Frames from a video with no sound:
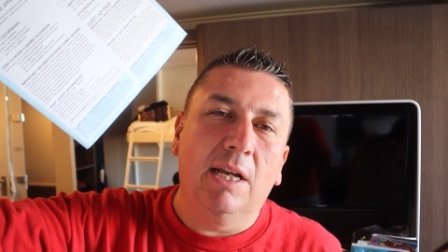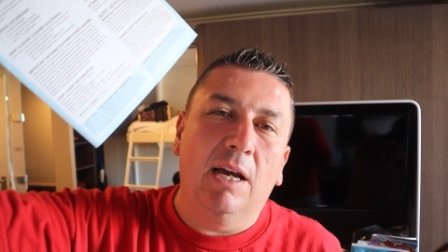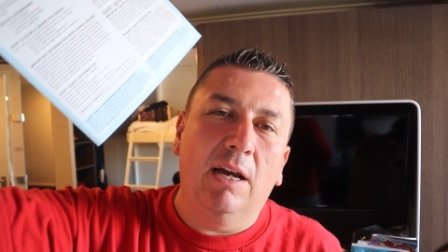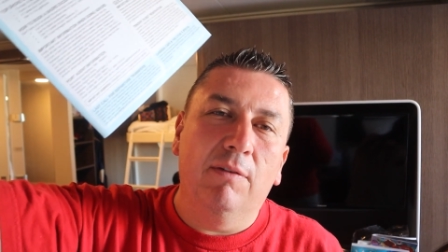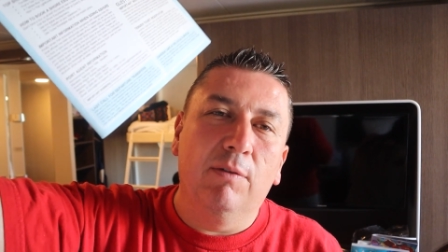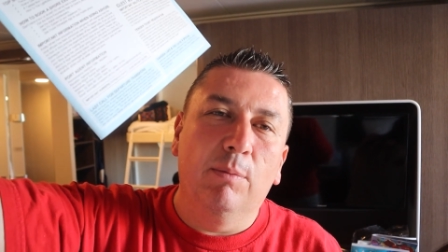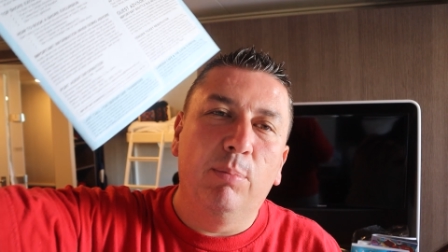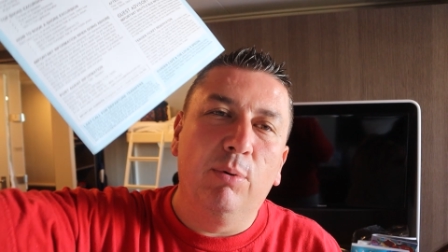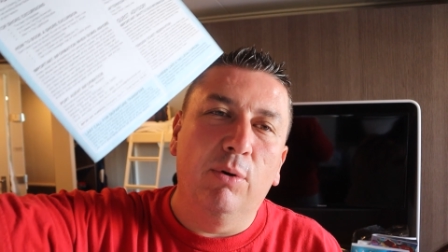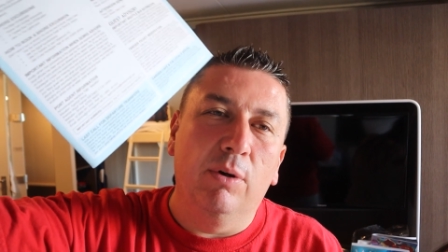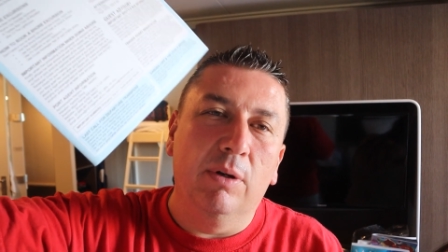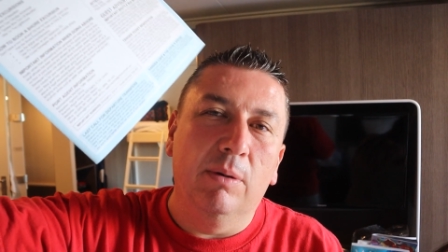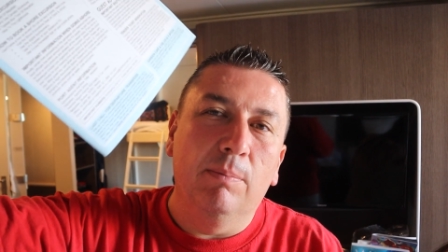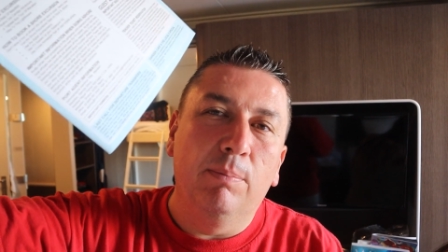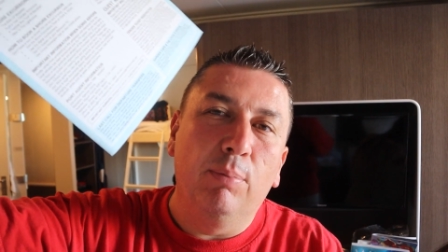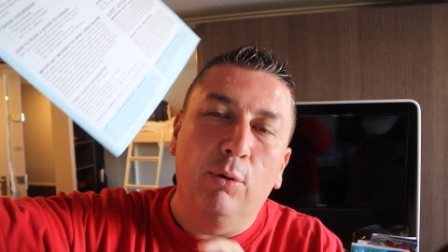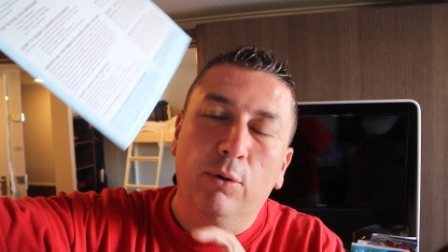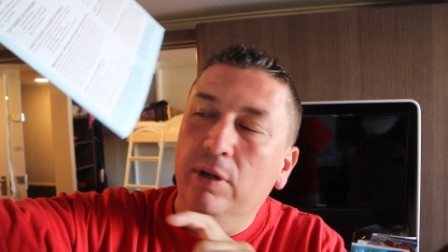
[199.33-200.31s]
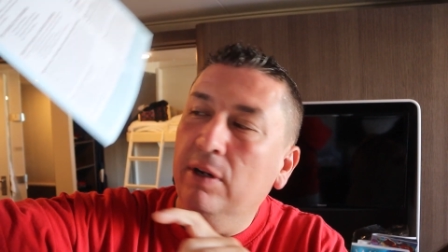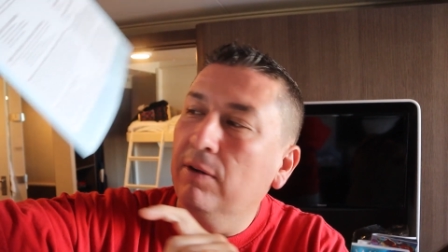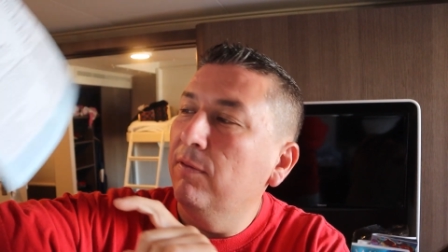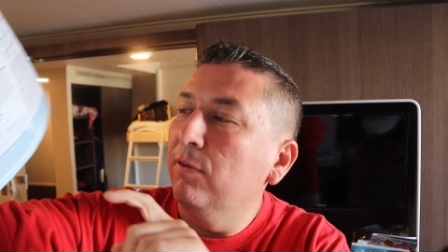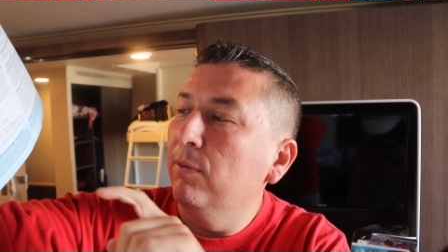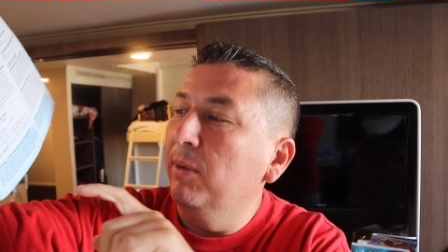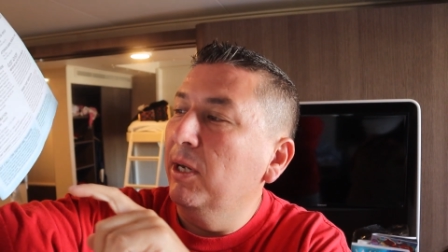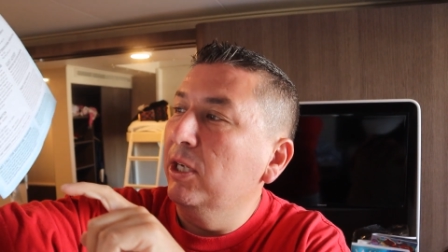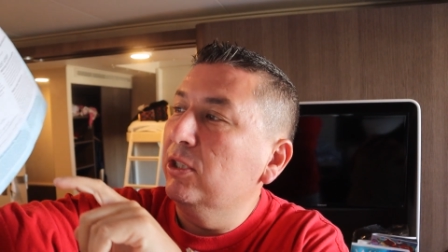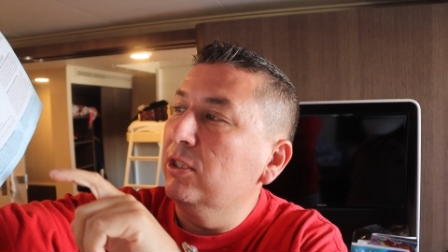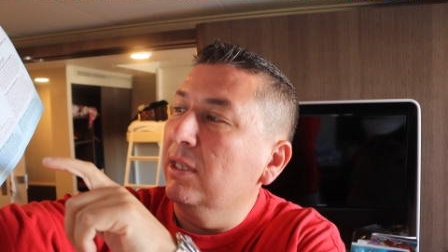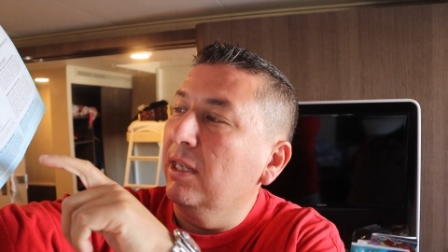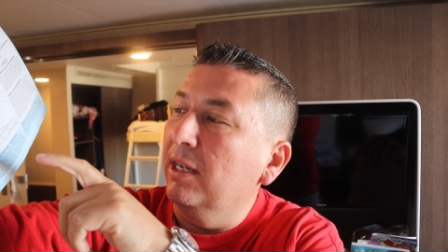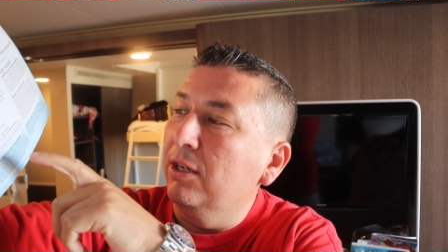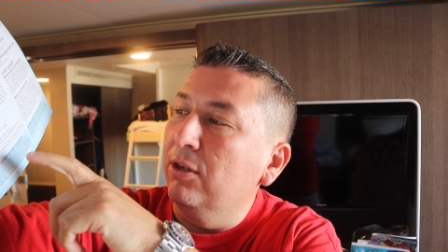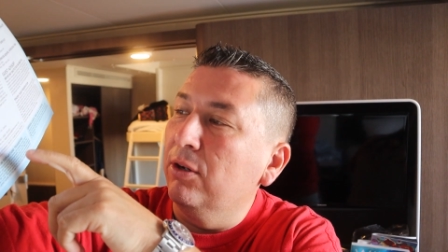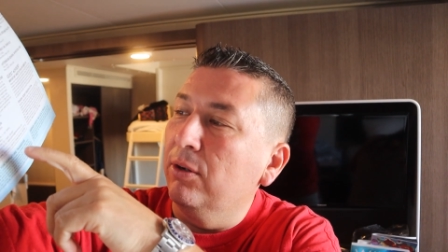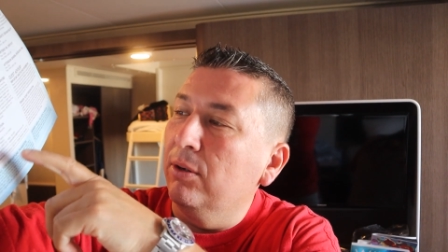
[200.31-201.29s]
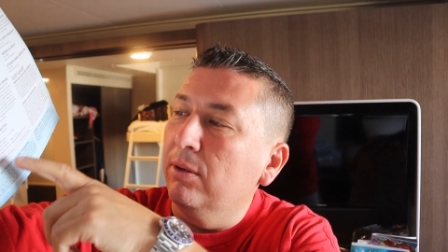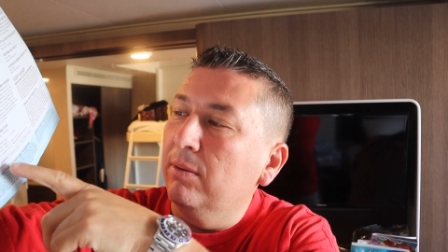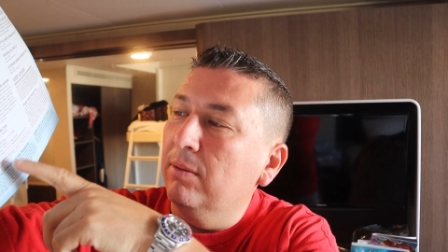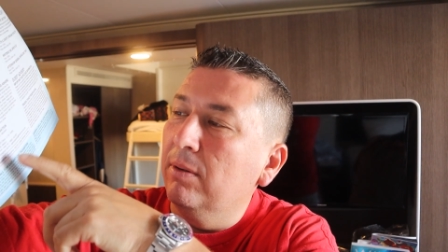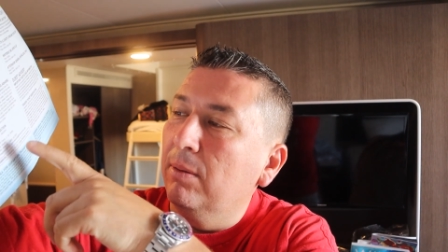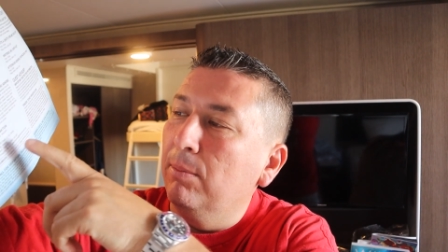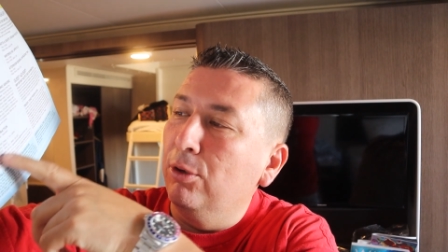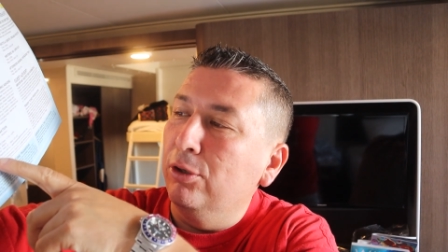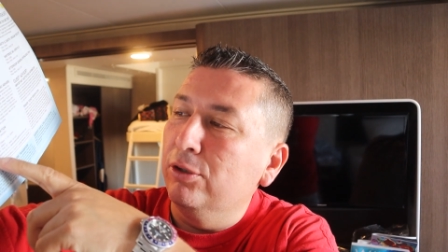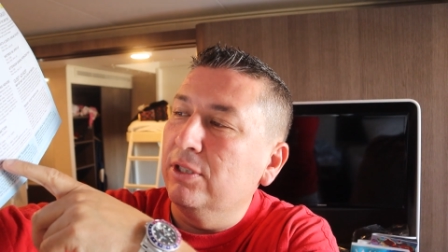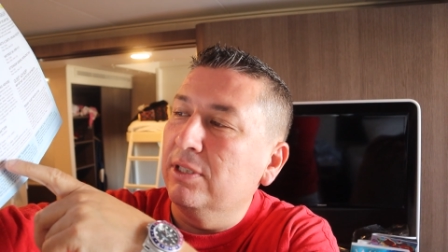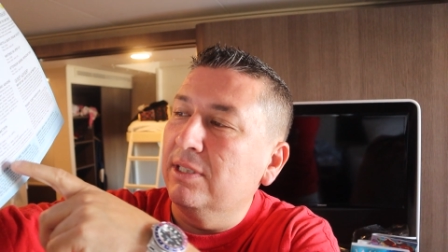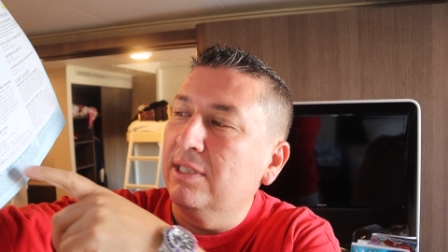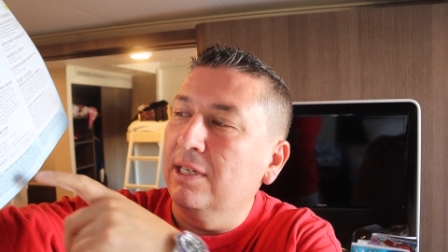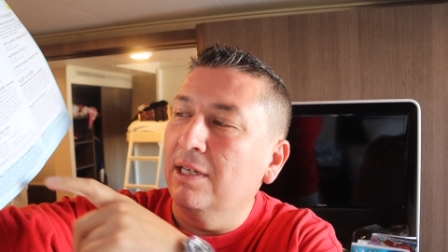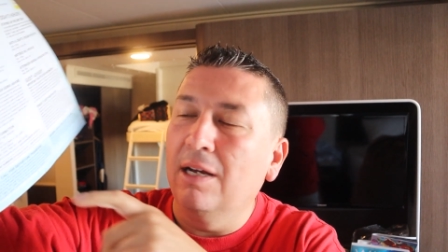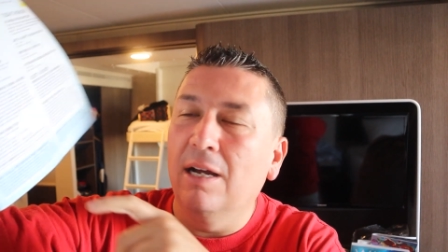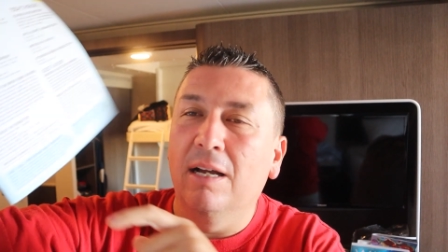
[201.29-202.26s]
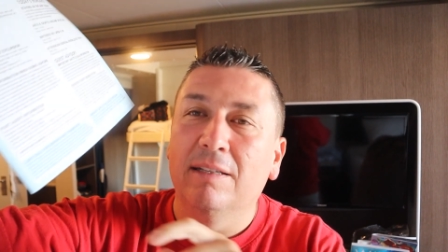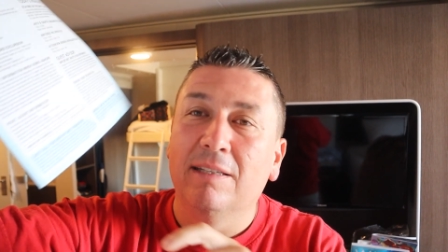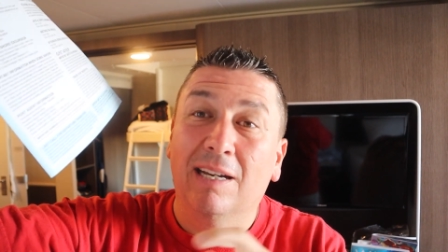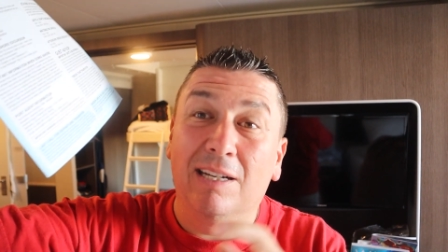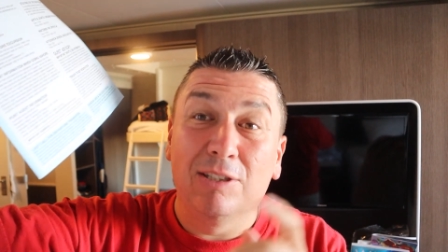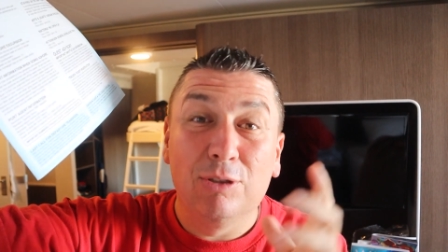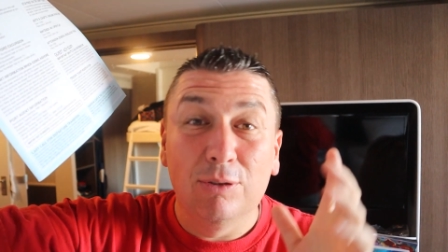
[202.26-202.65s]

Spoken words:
have important port information like your emergency contact.